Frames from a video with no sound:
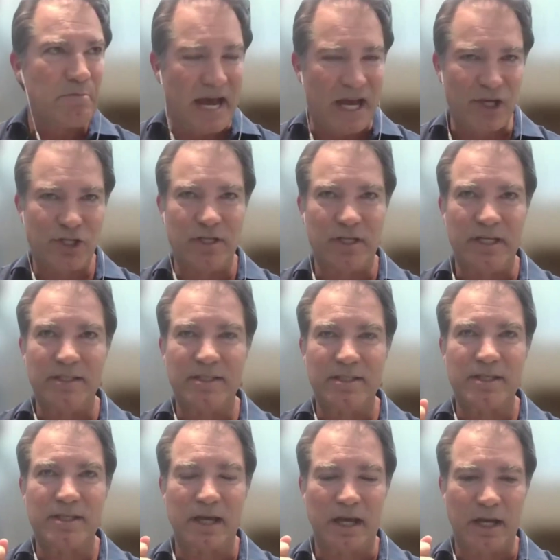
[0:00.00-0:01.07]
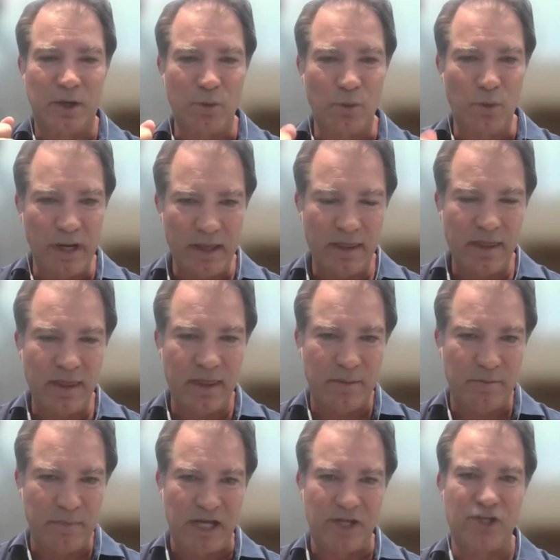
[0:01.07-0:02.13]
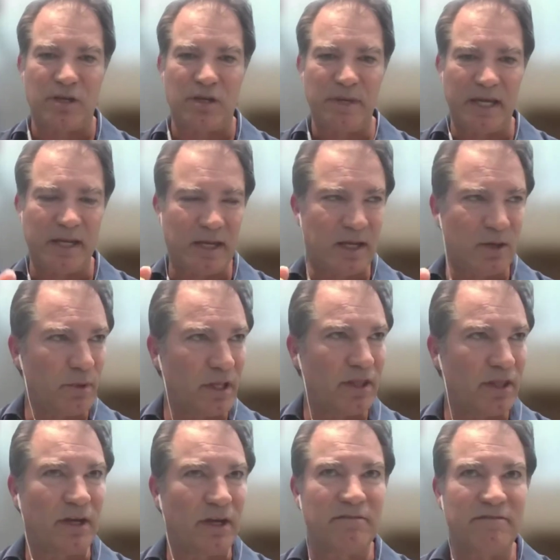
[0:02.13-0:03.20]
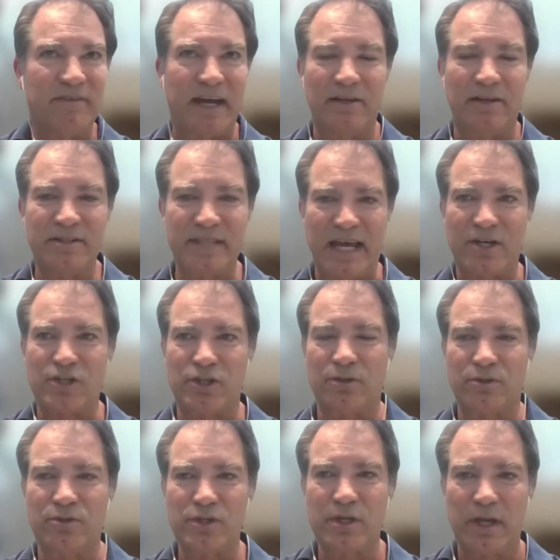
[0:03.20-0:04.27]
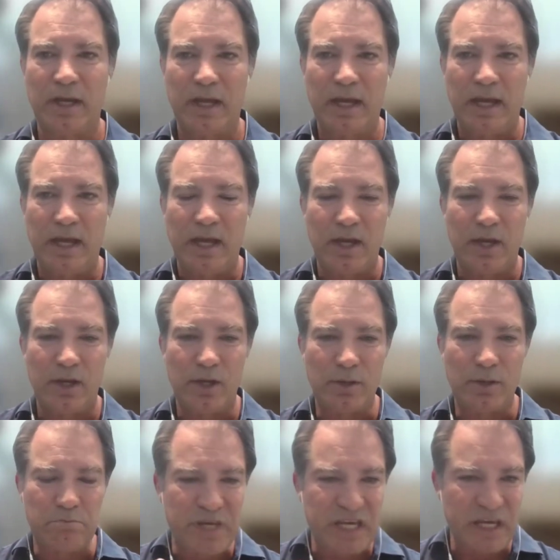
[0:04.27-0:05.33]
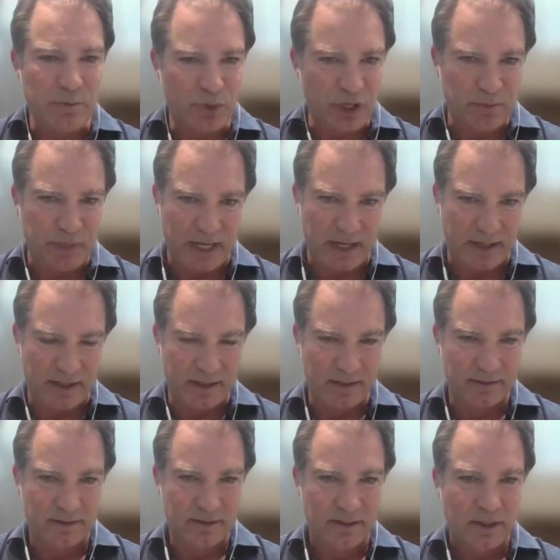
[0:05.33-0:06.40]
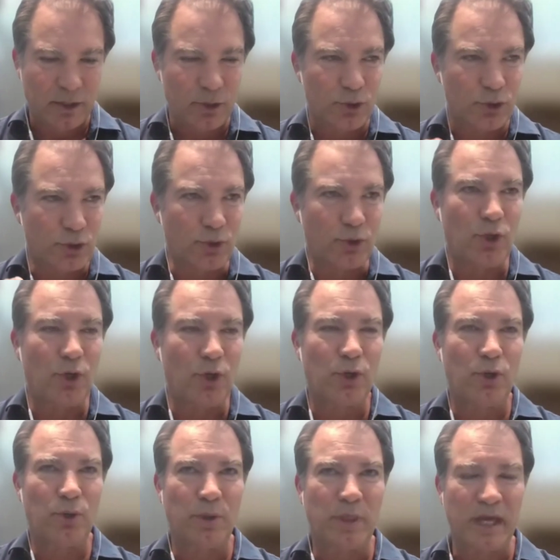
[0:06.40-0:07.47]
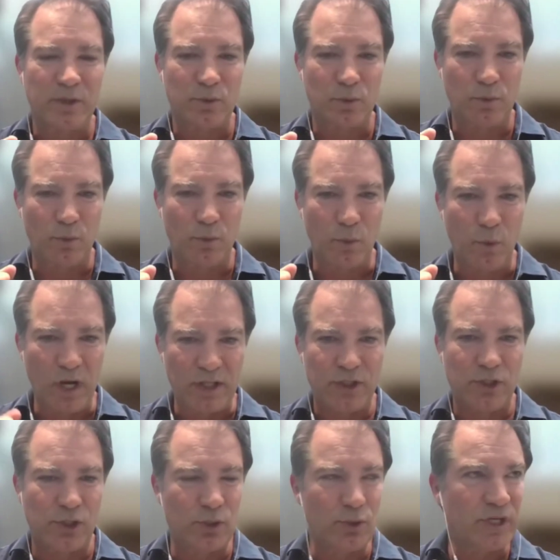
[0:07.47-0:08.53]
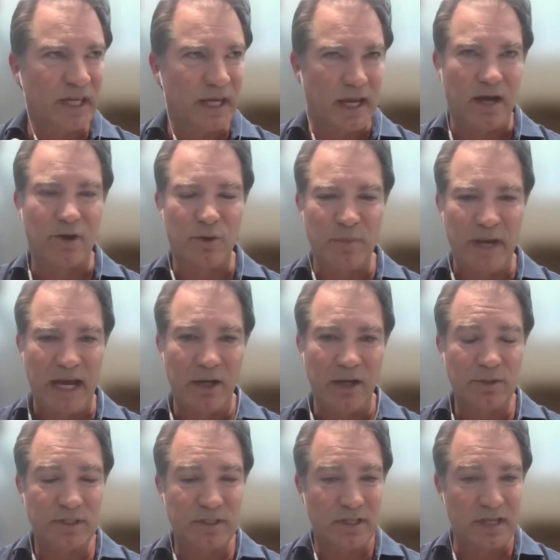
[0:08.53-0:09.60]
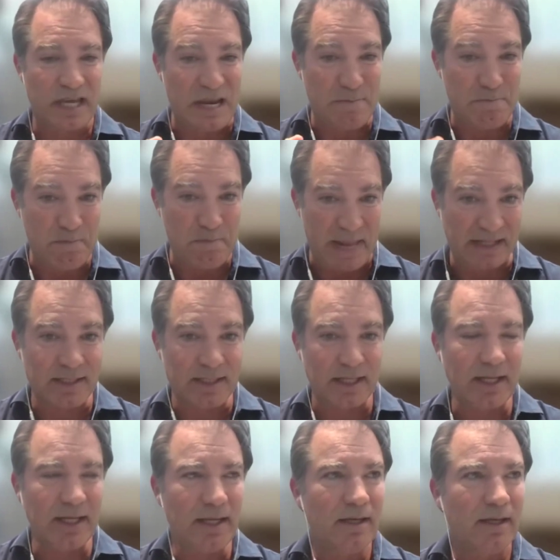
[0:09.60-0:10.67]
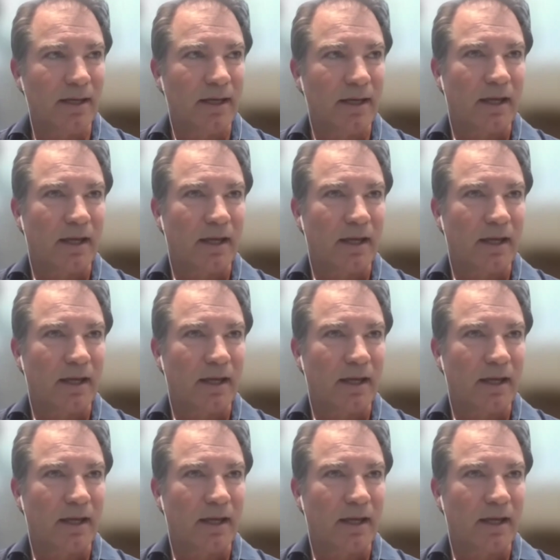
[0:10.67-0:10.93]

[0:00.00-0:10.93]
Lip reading: passionate with Pace Bene, with the nonviolent actions. Be prepared to know that what you care about immensely